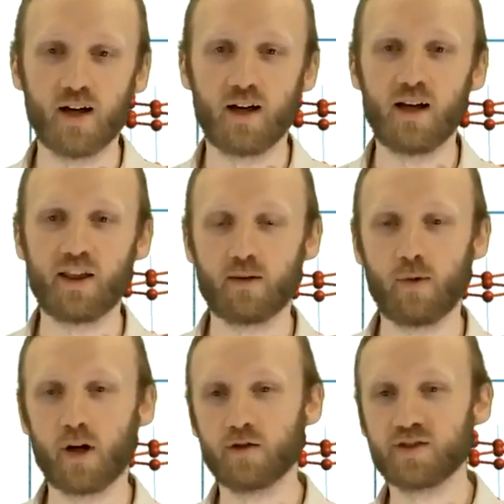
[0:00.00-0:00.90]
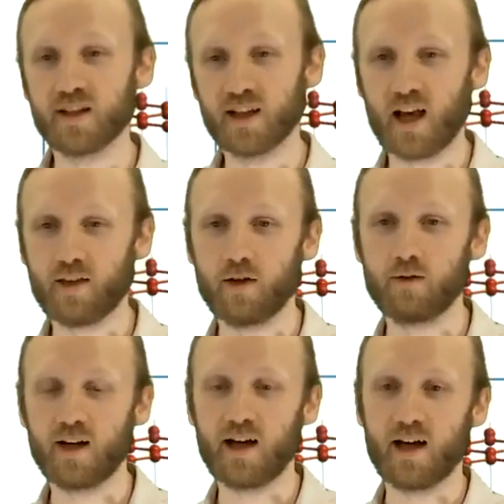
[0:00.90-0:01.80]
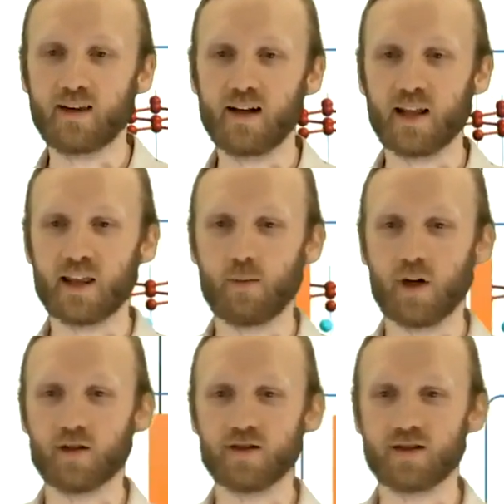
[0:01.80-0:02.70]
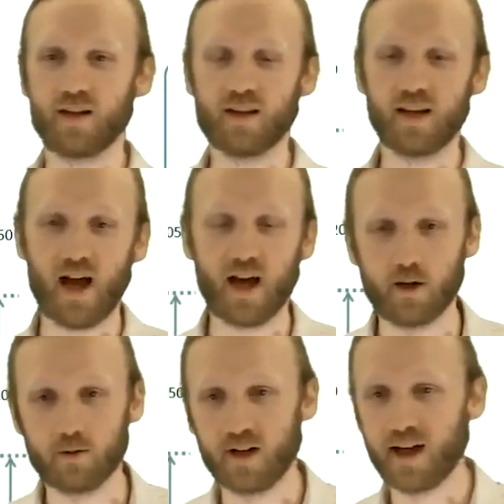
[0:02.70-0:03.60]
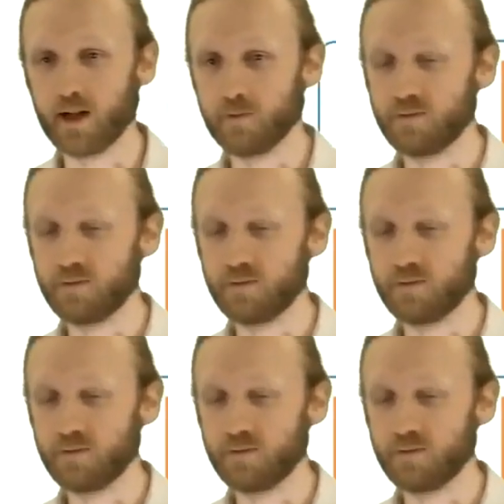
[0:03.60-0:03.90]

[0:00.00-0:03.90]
lithium ions in the cathode layer and the lithium ions in the anode layer.